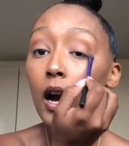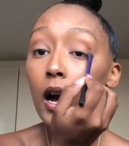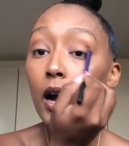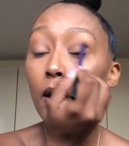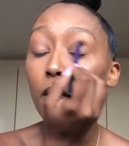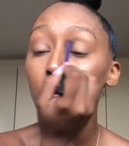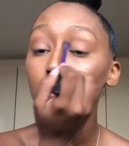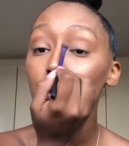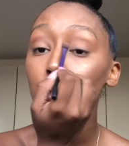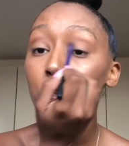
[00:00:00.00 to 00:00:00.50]
I
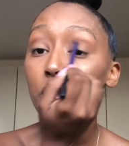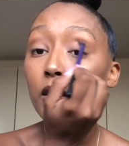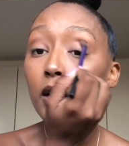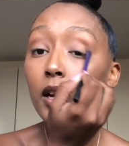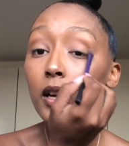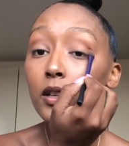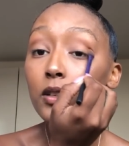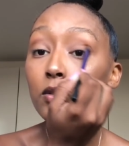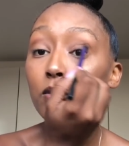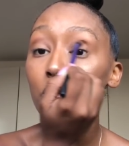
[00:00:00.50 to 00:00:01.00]
wish you
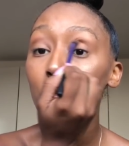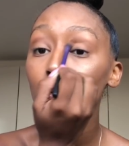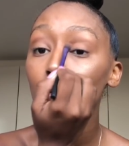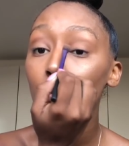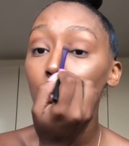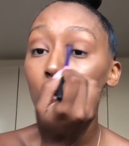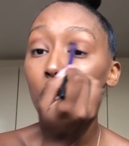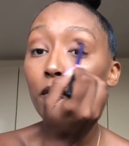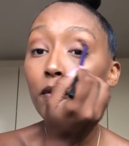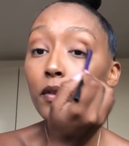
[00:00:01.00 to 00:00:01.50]
guys
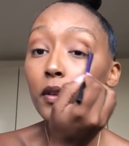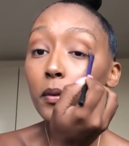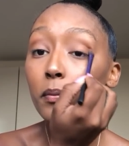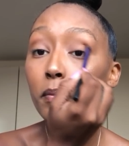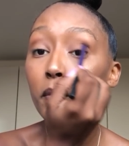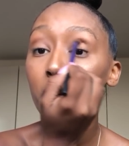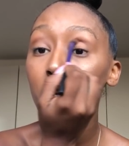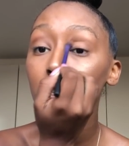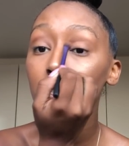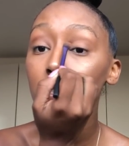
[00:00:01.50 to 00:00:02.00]
all of the
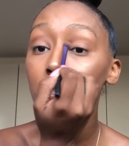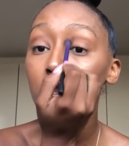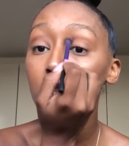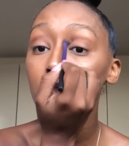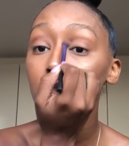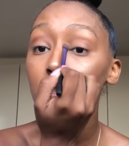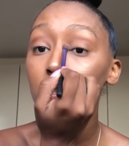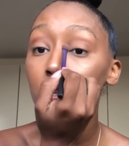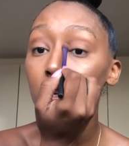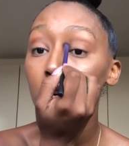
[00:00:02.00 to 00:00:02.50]
best
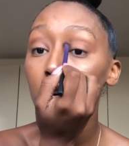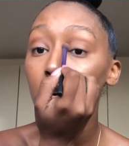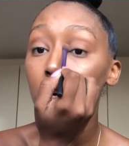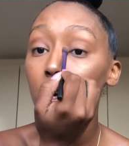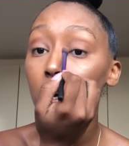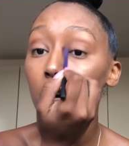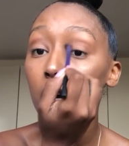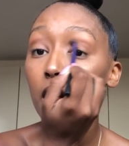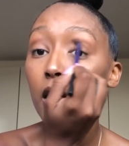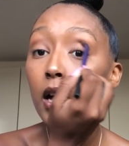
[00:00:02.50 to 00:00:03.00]
this
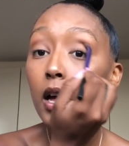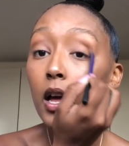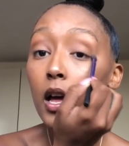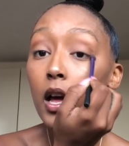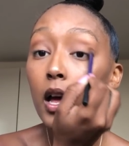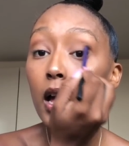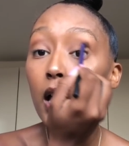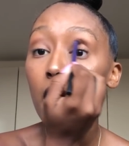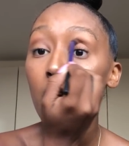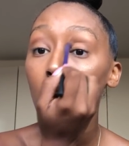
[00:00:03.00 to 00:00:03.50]
year.
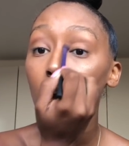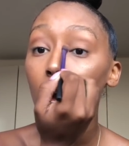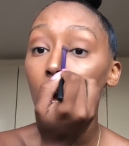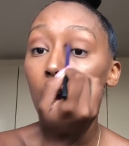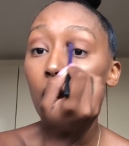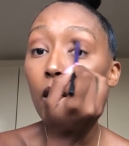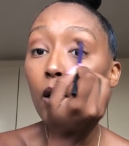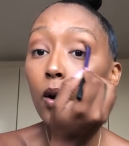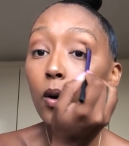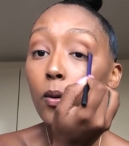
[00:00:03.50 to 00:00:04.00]
I
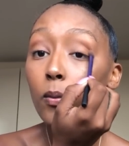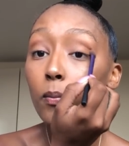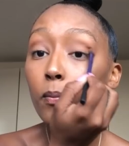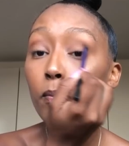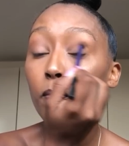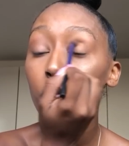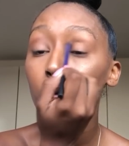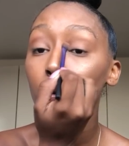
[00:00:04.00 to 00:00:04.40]
hope,